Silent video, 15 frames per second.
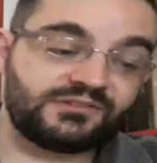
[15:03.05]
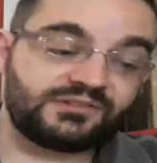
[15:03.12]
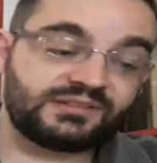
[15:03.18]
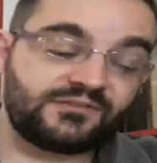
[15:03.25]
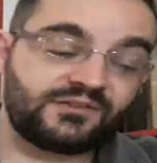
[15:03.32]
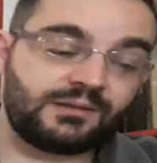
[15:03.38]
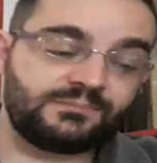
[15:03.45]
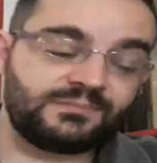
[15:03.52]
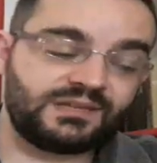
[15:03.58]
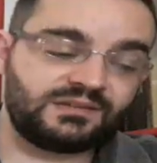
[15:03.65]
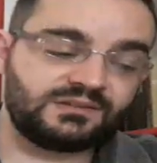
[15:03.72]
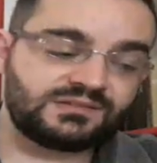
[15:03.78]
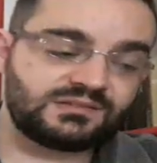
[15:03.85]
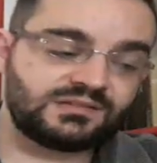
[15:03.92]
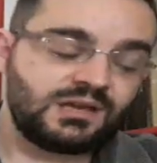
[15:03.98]
several
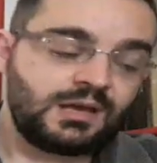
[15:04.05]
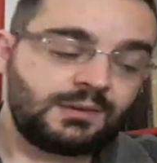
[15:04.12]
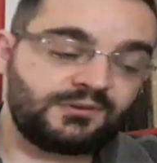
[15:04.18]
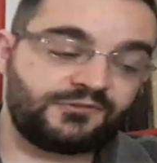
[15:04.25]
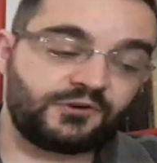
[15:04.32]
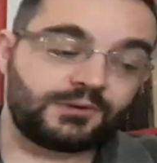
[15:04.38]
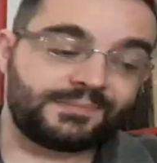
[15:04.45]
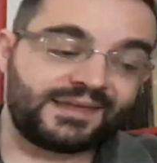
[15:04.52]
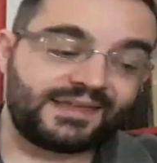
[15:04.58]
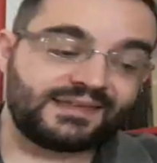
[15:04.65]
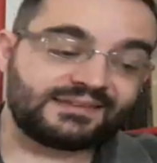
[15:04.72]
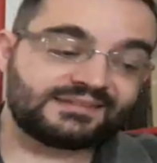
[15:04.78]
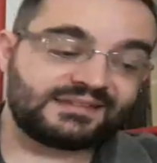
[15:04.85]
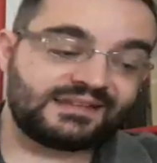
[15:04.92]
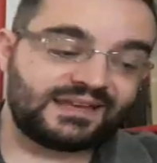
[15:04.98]
minutes before
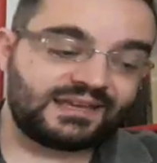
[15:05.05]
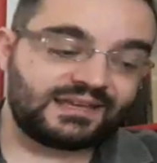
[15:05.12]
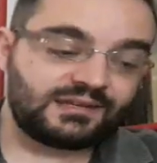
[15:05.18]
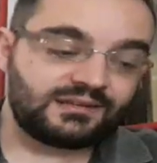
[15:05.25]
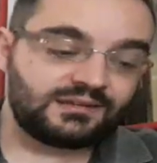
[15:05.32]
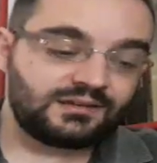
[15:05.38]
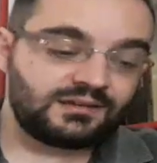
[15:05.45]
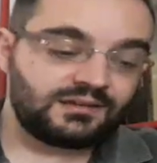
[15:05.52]
being slain.